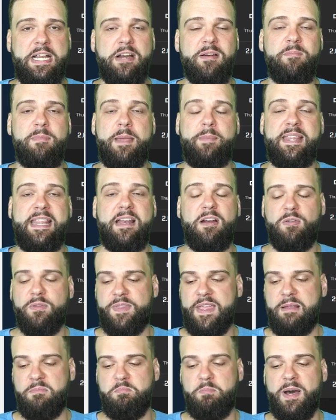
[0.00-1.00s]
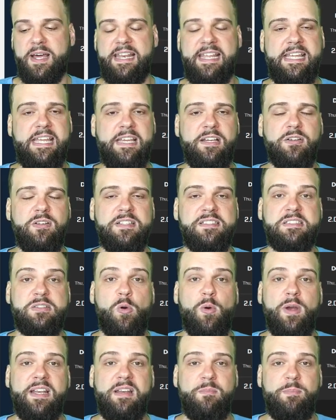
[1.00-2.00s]
here. Maybe they don't think Buddy Hield is
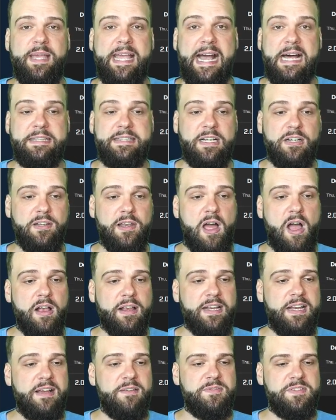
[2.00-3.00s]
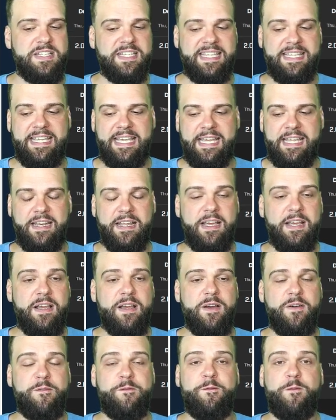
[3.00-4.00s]
going to be out there long enough to get
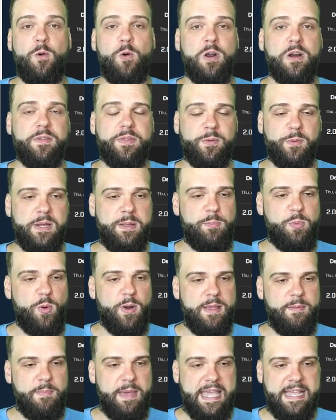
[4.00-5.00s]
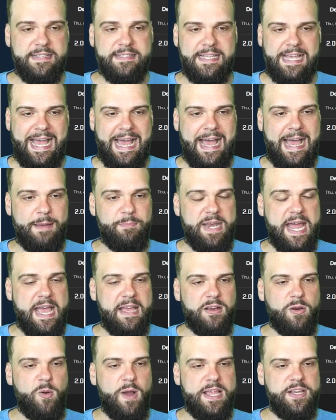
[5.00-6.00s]
4 three-point makes. I'm
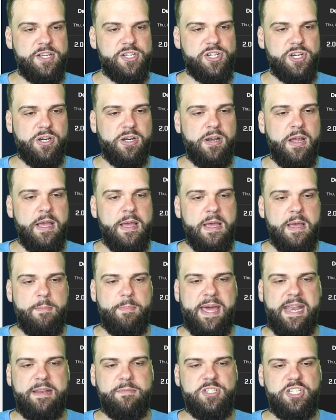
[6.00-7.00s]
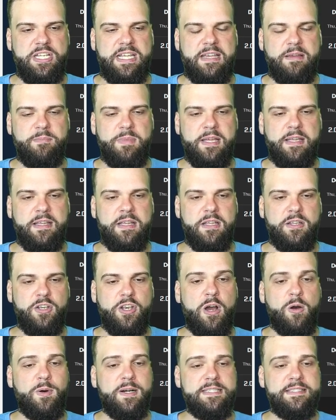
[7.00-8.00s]
not quite sure. BetMGM,
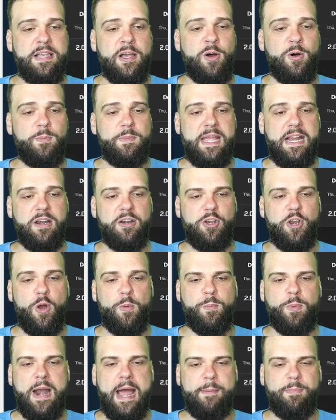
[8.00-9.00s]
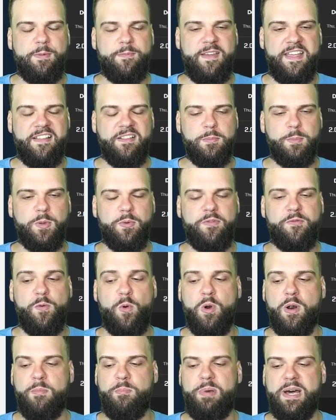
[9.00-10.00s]
no one's home there. No prop available
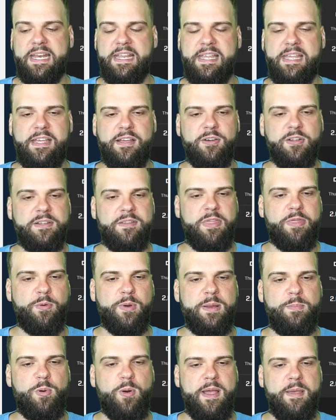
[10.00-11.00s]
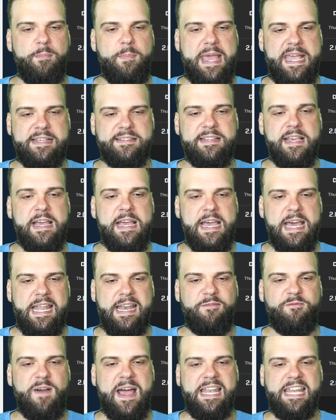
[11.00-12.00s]
for Buddy Hield three-point makes. And
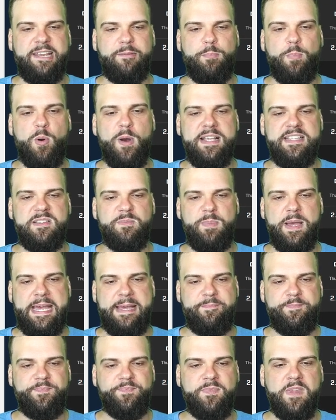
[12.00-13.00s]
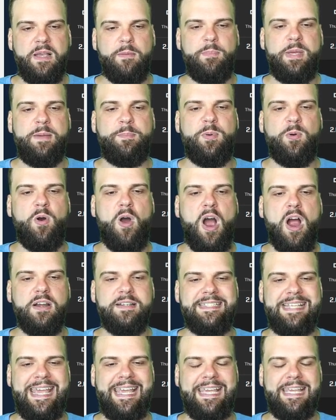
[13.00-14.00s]
then finally, points bet, people are
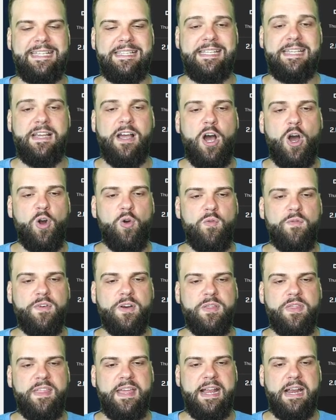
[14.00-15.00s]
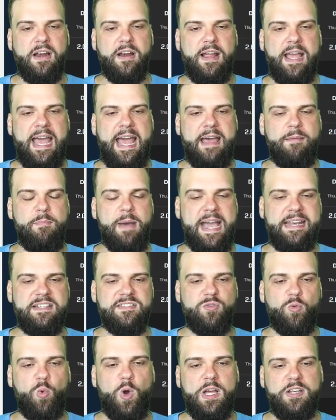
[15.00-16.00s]
taking the over there at
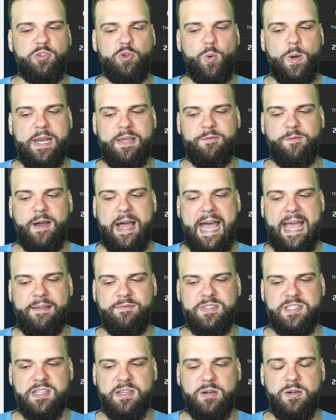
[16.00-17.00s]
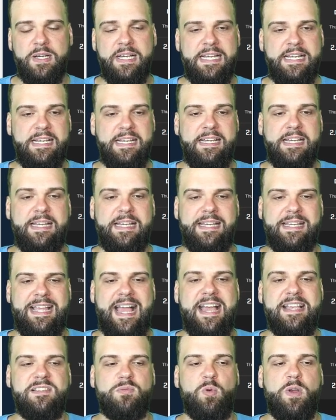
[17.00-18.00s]
minus 125. So
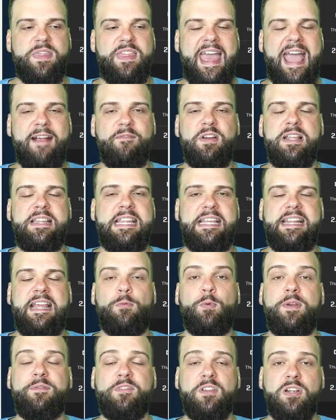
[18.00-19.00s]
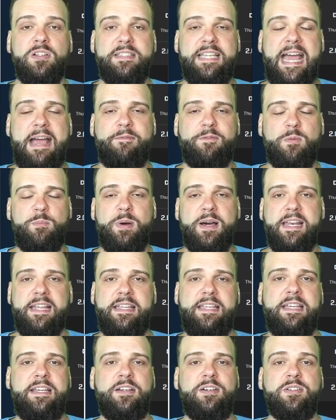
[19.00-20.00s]
guys, with everything that we've looked at for Buddy
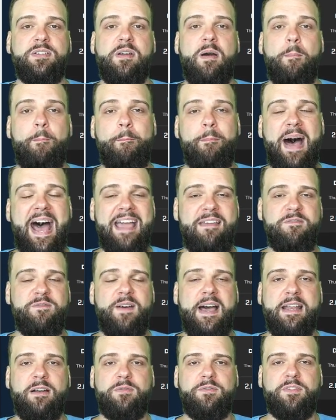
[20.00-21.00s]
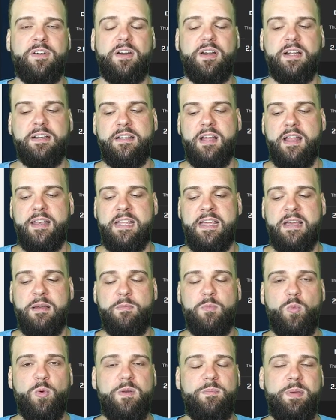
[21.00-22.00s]
Hield, my final verdict on
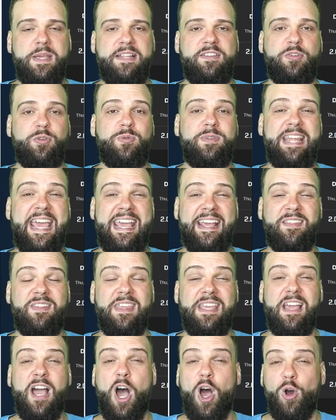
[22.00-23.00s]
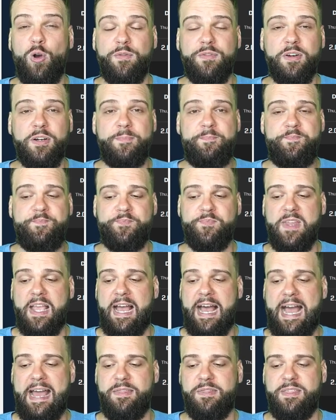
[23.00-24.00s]
him would be to take the over.
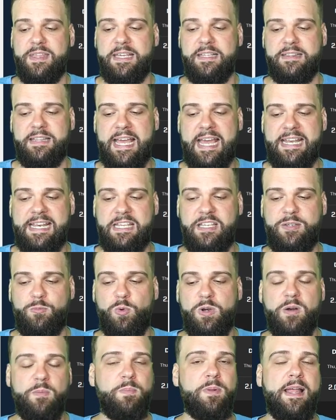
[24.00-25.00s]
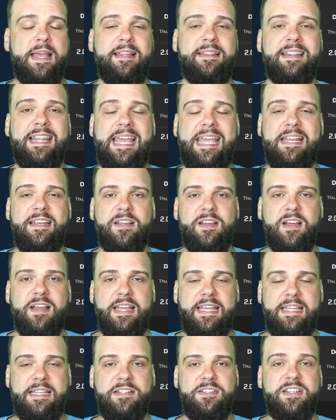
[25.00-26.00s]
I think that he will play late
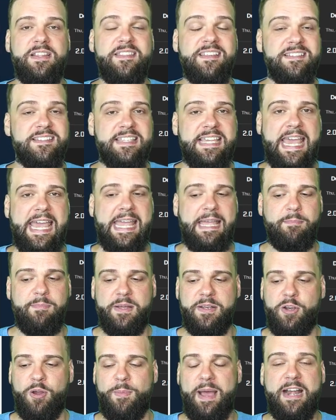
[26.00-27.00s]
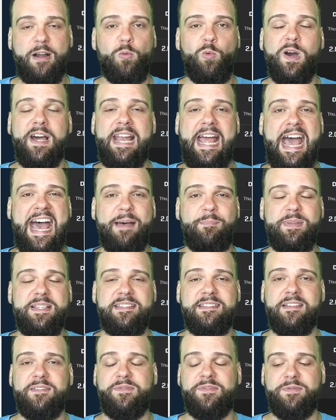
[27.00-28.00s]
into this game, no matter what
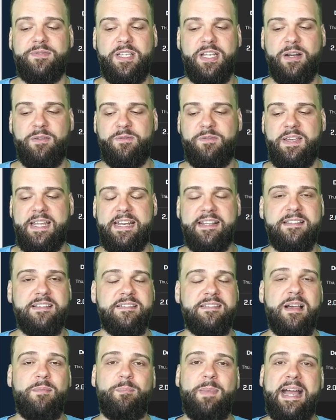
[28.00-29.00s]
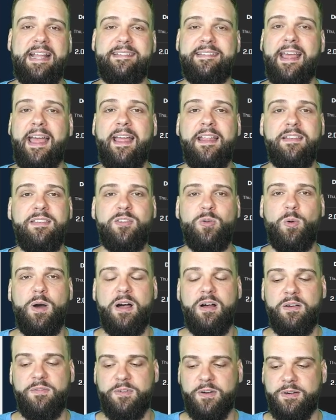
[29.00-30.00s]
happens. If, you know, Phoenix is up by 10,
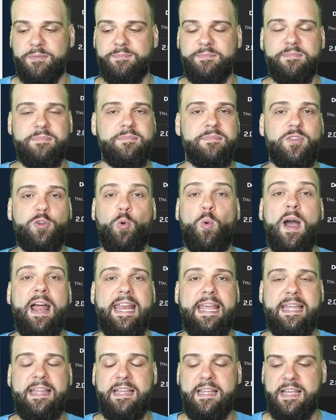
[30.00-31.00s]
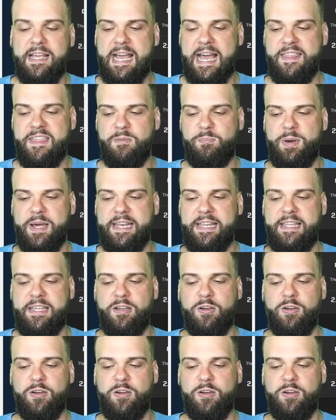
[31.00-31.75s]
12, or 20. I think Buddy